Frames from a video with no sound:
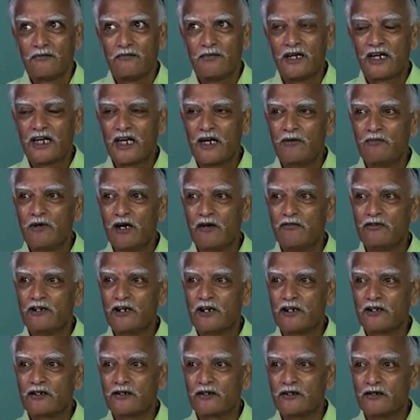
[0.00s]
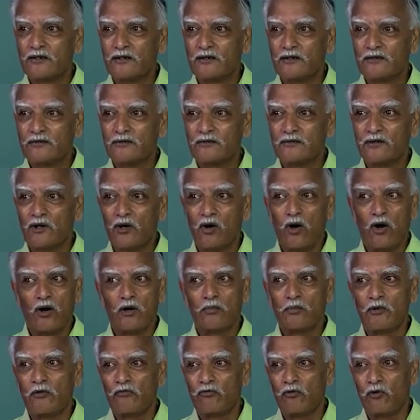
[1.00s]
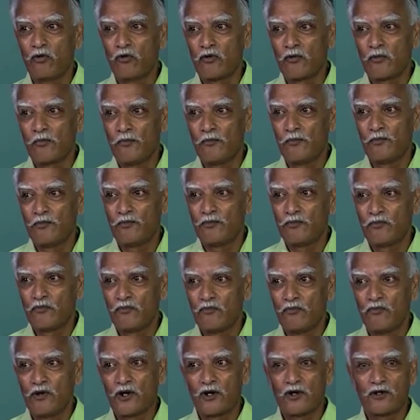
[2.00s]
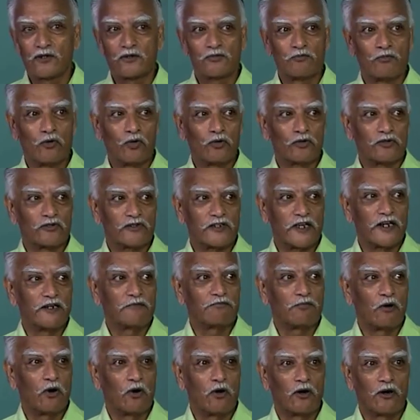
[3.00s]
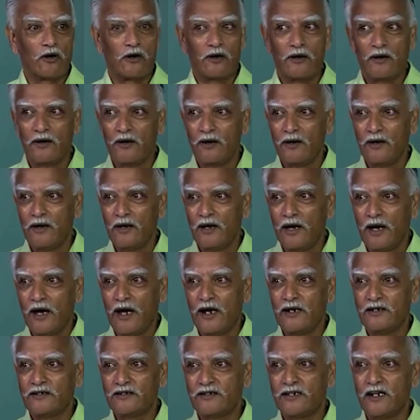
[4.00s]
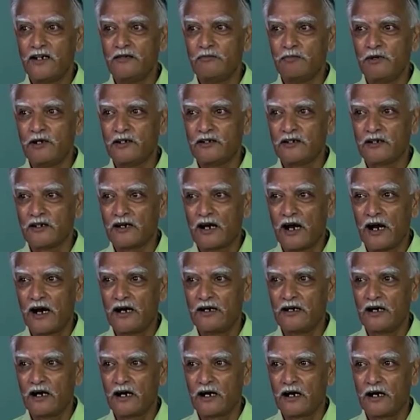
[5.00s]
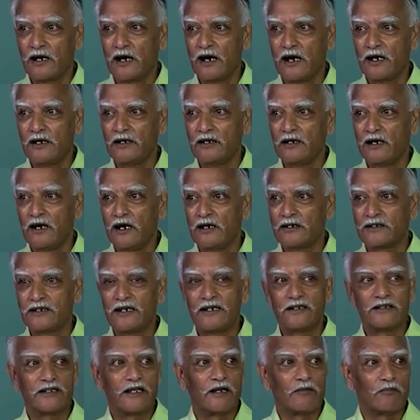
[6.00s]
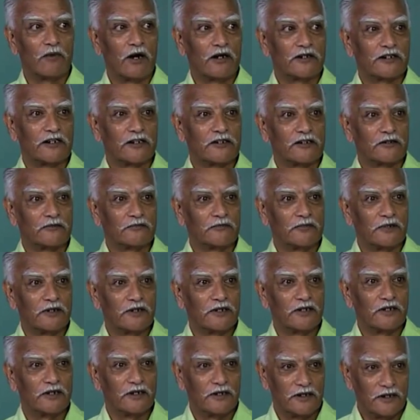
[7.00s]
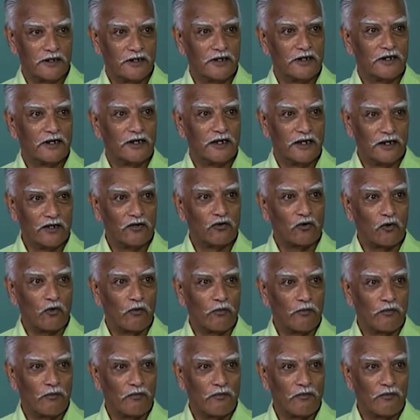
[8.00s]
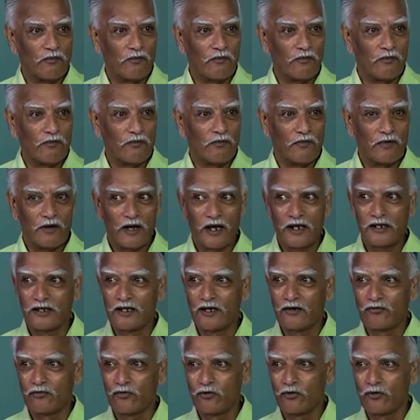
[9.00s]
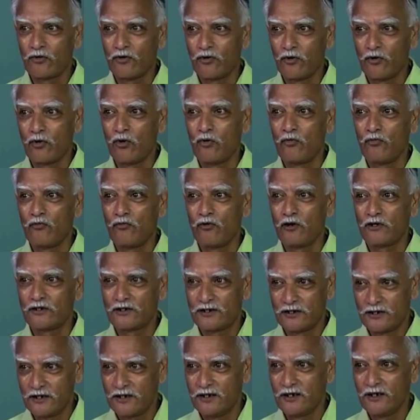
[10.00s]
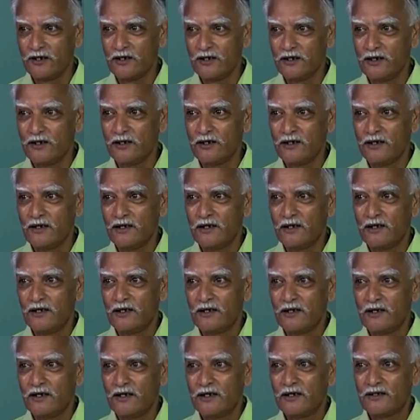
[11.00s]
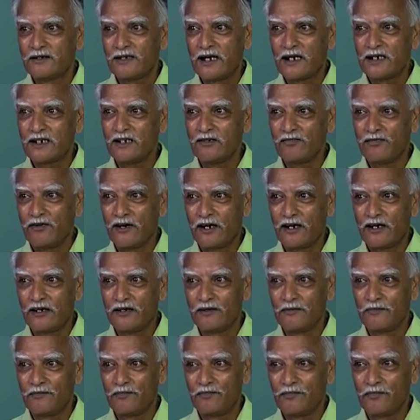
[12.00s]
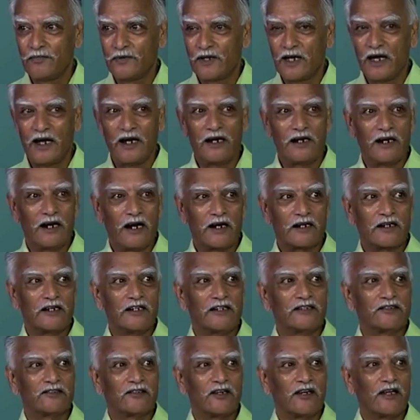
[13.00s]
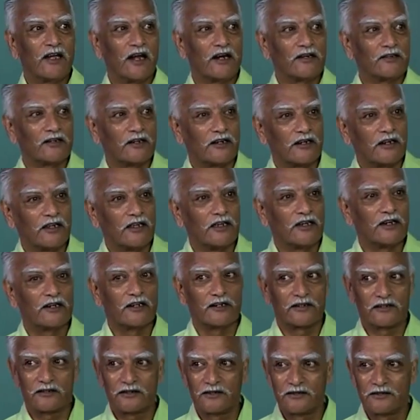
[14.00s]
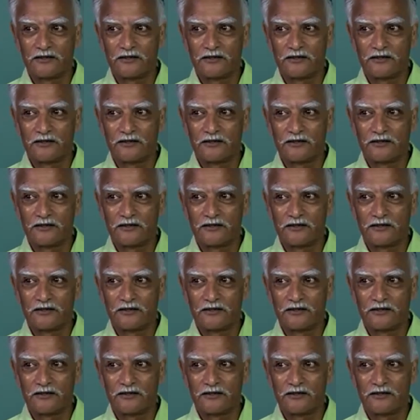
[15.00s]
became evident long before, because both Saint Paul and Saint Peter had, uh, had attained their martyrdom in Rome, and therefore Rome was sanctified, and at least three hundred years